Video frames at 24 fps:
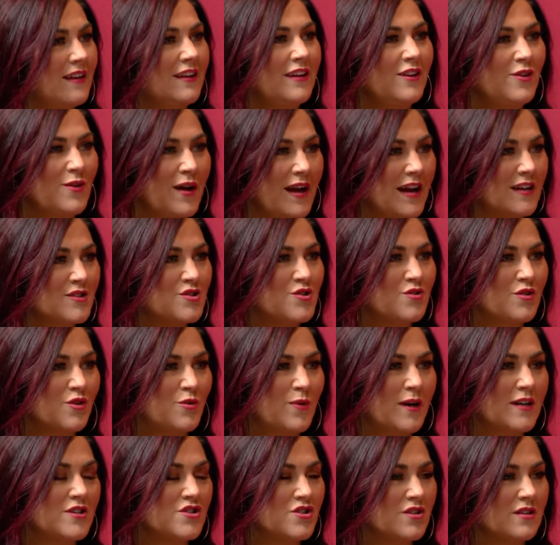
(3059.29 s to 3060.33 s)
you know, I asked her the
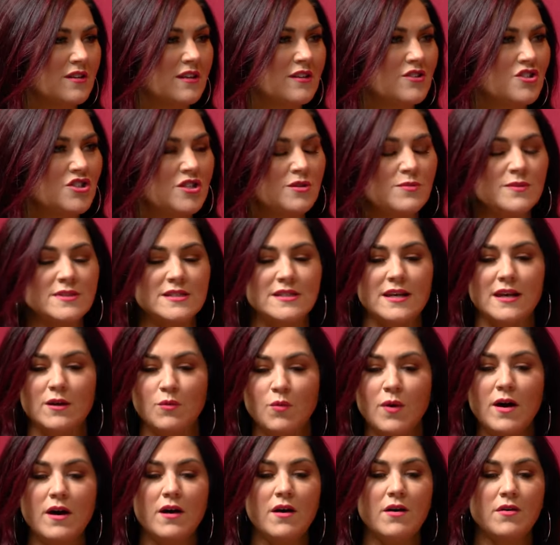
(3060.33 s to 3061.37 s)
question, and she was like,
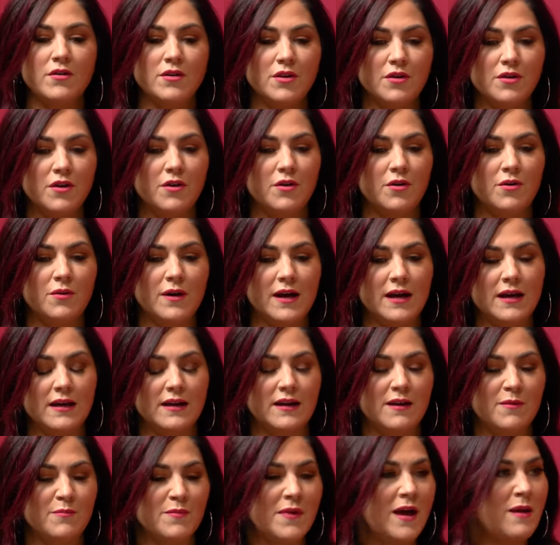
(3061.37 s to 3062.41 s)
well, you know, I,
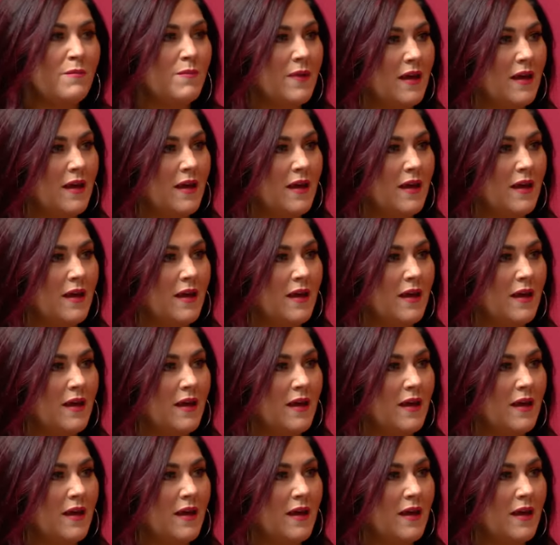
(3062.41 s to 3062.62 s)
um, I